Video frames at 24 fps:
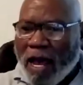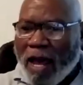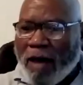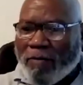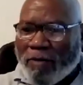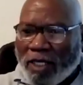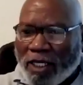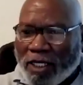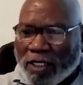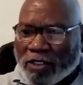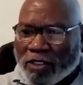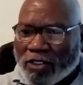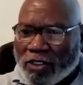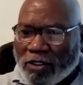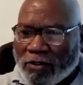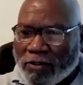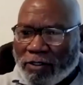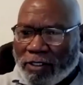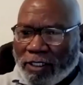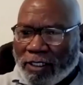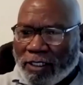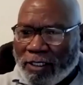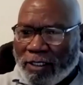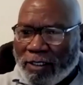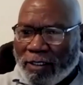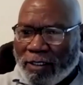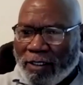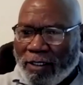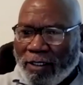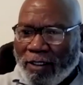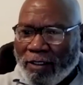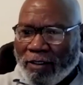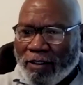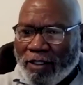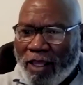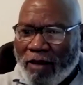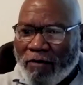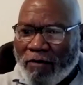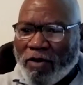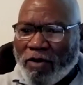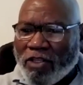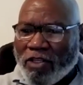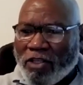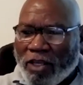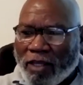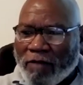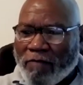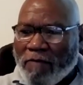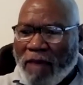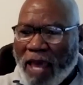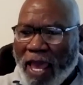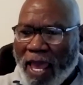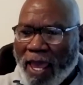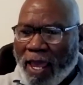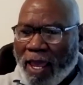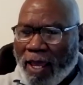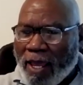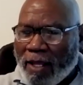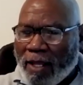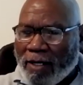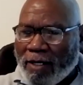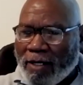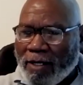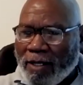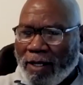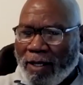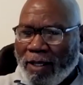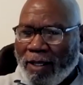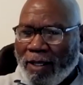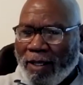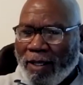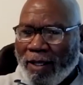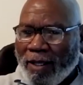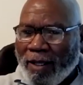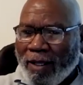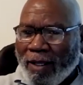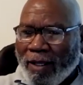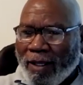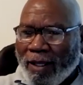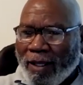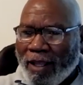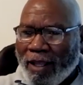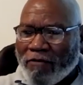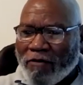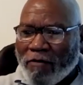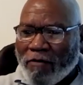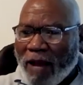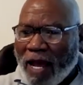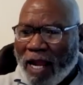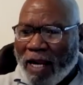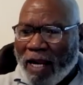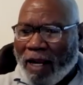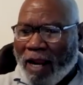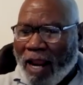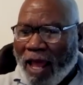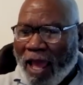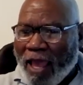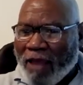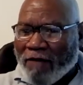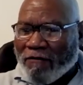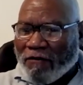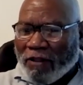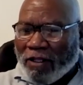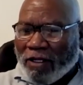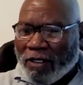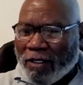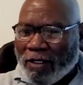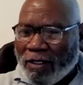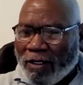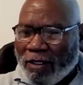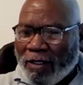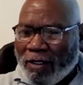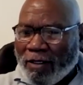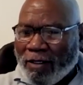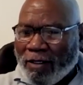mama into it. Then when you get mad, everybody's laughing.